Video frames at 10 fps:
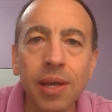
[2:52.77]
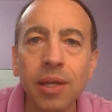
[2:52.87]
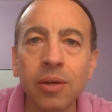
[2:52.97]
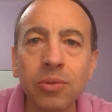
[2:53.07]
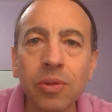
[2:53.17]

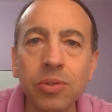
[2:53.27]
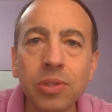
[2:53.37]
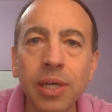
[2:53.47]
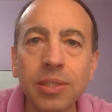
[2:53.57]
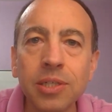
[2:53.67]
those
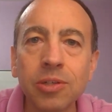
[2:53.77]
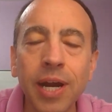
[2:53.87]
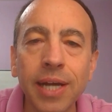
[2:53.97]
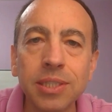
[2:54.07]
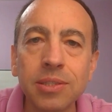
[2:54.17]
nice
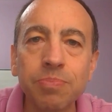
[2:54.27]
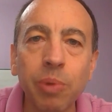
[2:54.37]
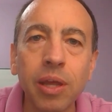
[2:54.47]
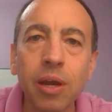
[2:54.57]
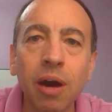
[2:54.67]
interactions
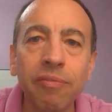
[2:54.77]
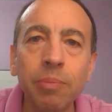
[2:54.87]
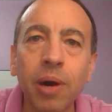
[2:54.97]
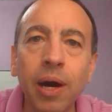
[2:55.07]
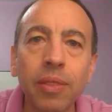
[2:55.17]
by the coffee
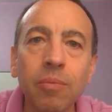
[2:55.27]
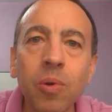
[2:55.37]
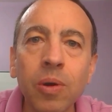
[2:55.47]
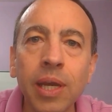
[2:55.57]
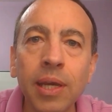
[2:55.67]
pot in the
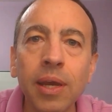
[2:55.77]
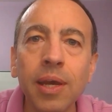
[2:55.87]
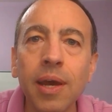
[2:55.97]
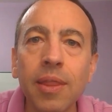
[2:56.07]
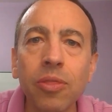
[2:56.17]
morning,
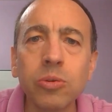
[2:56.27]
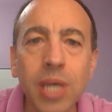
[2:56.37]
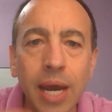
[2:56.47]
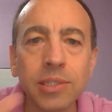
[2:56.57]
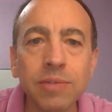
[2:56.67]
those
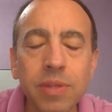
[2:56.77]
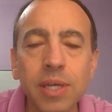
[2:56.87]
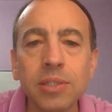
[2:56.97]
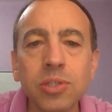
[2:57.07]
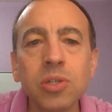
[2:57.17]
kinds of things.